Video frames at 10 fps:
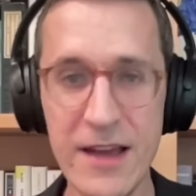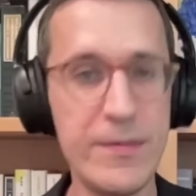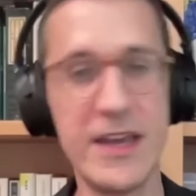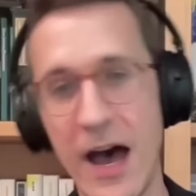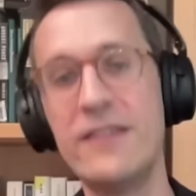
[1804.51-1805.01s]

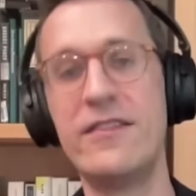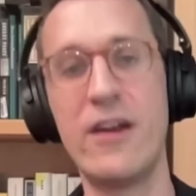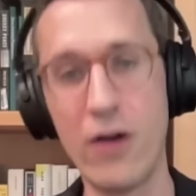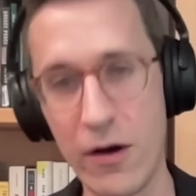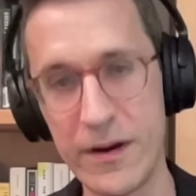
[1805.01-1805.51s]
because
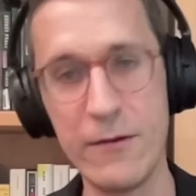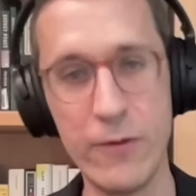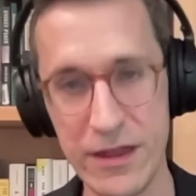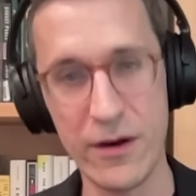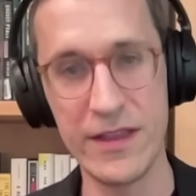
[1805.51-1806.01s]
they're already
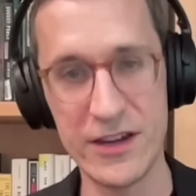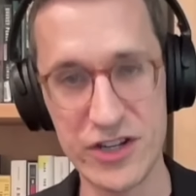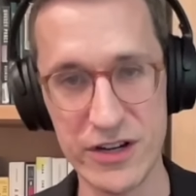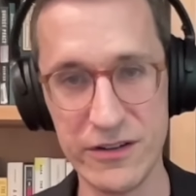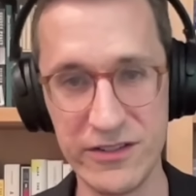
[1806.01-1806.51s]
with you on the
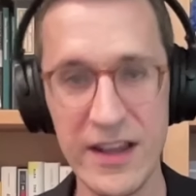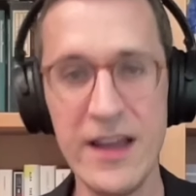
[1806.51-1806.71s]
issues.